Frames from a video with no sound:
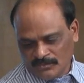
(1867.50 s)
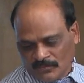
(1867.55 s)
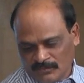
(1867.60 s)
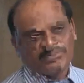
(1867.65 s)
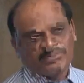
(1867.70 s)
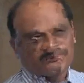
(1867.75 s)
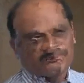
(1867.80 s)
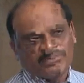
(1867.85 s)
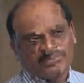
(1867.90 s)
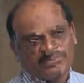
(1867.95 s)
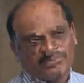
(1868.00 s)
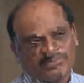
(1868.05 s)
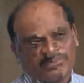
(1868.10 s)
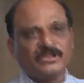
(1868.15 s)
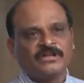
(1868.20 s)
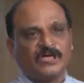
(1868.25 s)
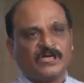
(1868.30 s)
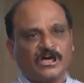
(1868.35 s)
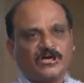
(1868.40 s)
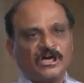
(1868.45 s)
Because whatever
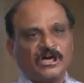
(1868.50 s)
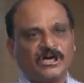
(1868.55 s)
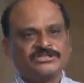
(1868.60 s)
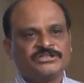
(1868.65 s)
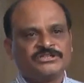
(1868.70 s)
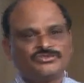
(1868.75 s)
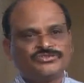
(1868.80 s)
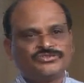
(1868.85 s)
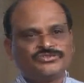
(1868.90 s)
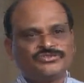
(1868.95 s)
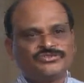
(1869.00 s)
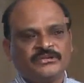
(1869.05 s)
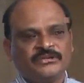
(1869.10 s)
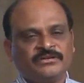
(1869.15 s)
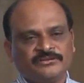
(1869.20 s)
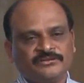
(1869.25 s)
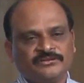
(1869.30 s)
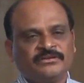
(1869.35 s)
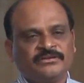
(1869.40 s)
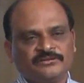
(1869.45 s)
the corpus it should make, it